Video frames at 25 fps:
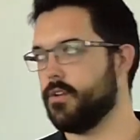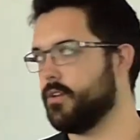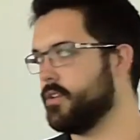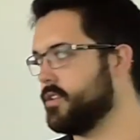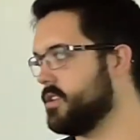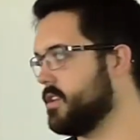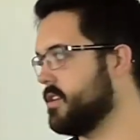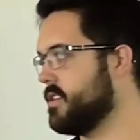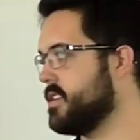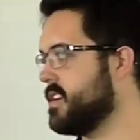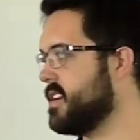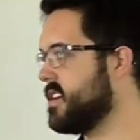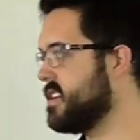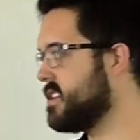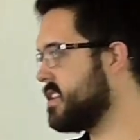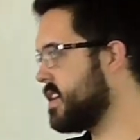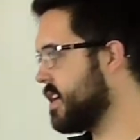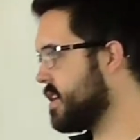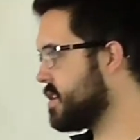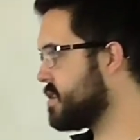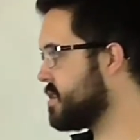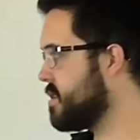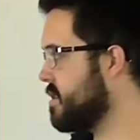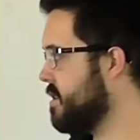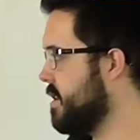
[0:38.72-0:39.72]
So to
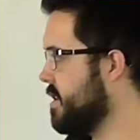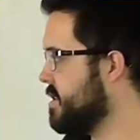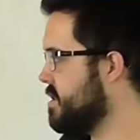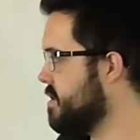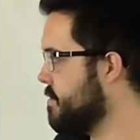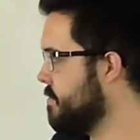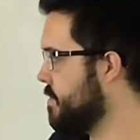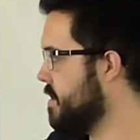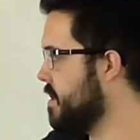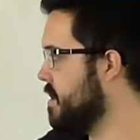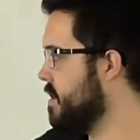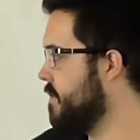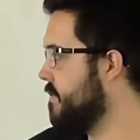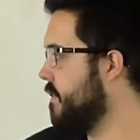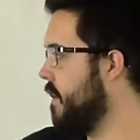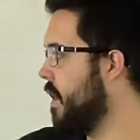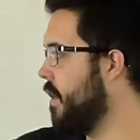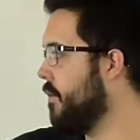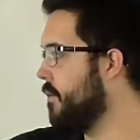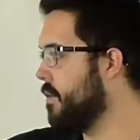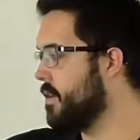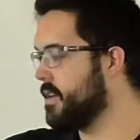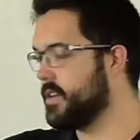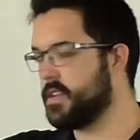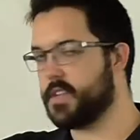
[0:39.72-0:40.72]
contextualise a bit, if
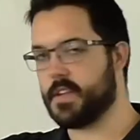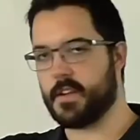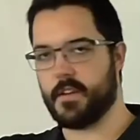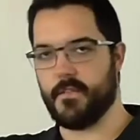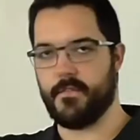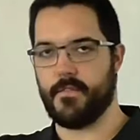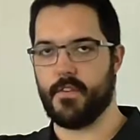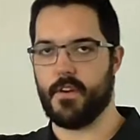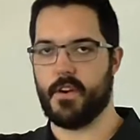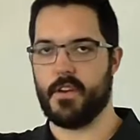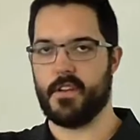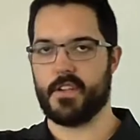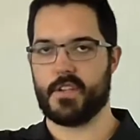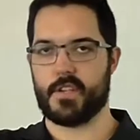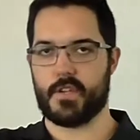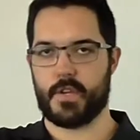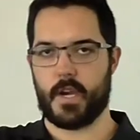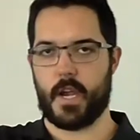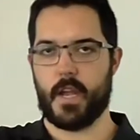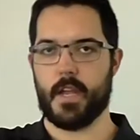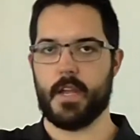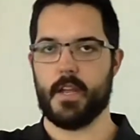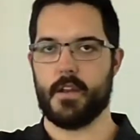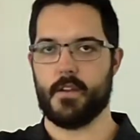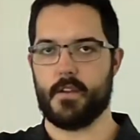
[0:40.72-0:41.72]
I wanted to convert
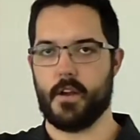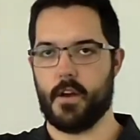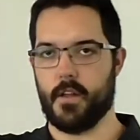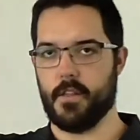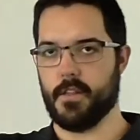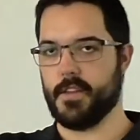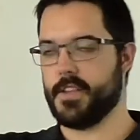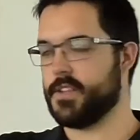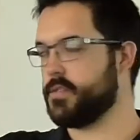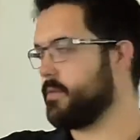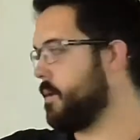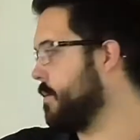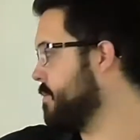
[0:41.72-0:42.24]
Australian dollars,